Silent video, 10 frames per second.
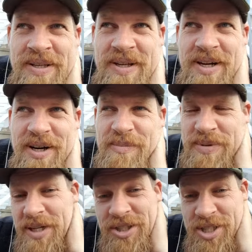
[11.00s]

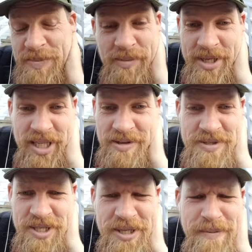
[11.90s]
by just by my
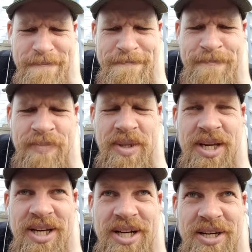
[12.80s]
lifestyle.
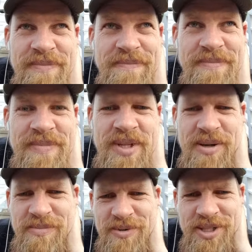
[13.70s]

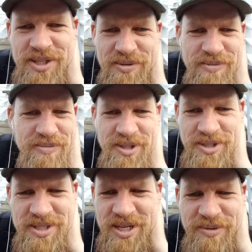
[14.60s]
I'm right now in
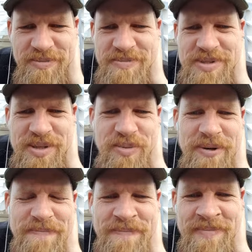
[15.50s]
town somewhere
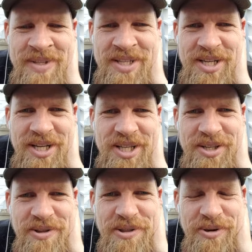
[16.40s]
and had
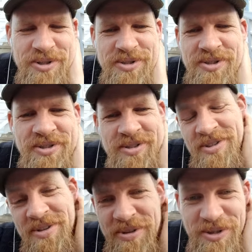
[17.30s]
a thought and
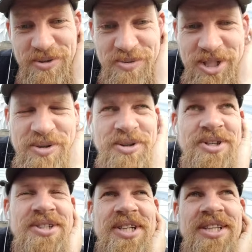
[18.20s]
thought to record
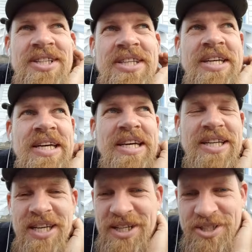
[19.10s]
it. And
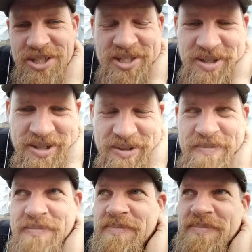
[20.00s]
yeah, just a
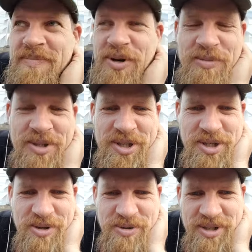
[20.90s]
moment
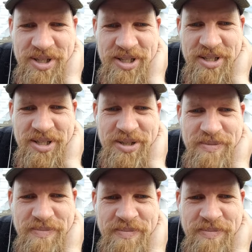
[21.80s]
ago I